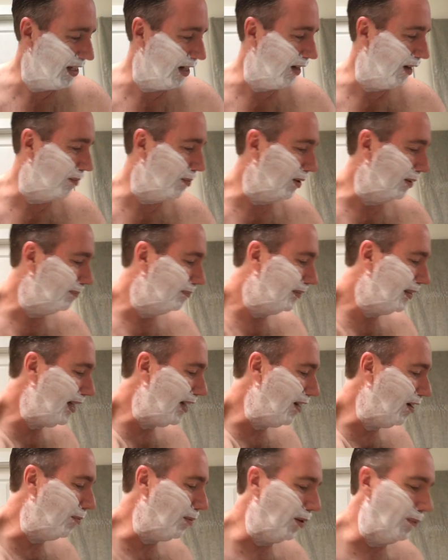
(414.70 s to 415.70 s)
terrible,
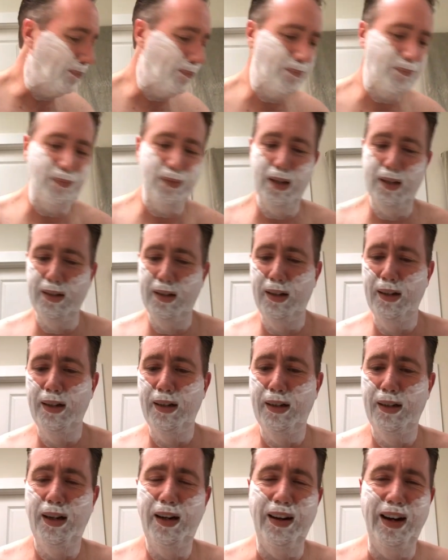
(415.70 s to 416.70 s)
terrible.
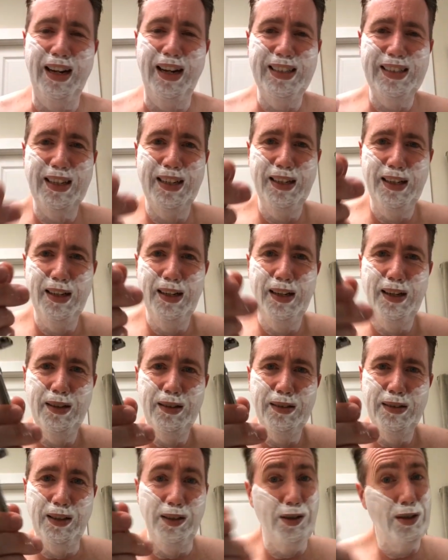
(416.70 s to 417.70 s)
All right,
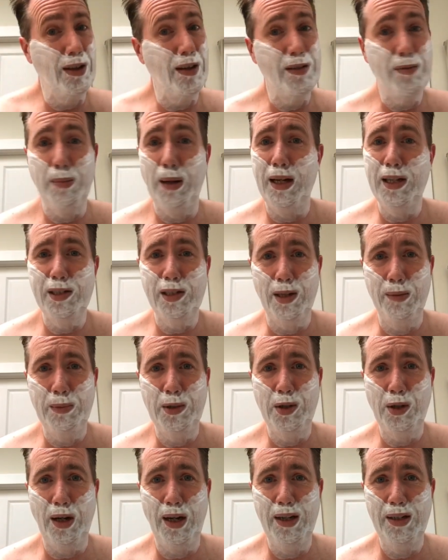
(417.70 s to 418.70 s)
you just have to buy some
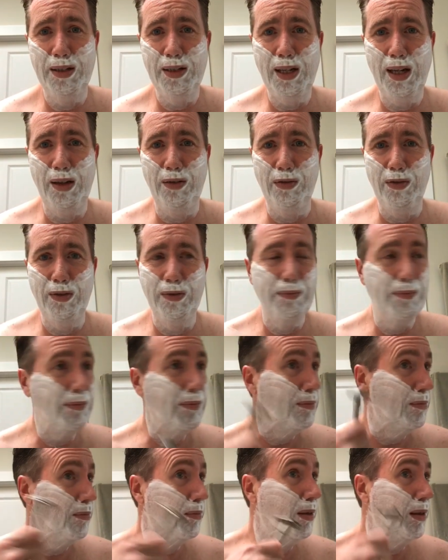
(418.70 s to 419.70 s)
and try it yourself.
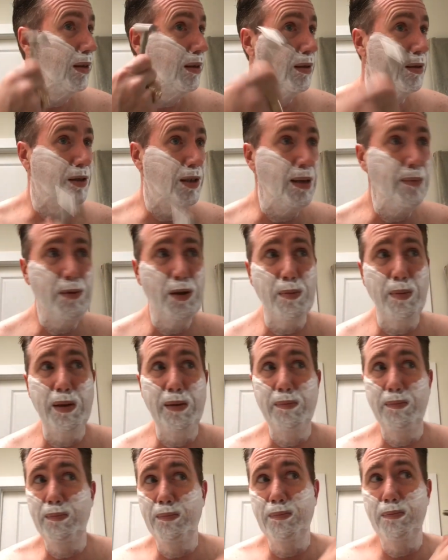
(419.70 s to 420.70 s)
It seems to
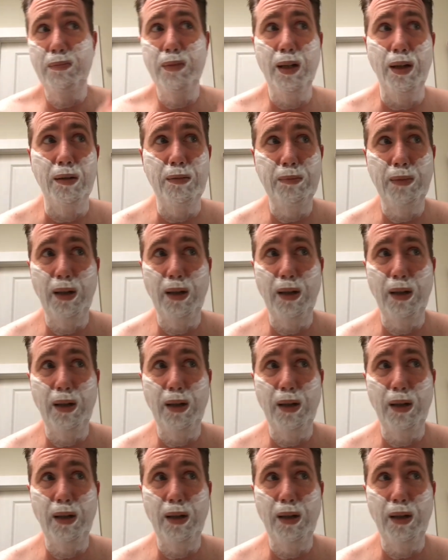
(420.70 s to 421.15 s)
be, you know,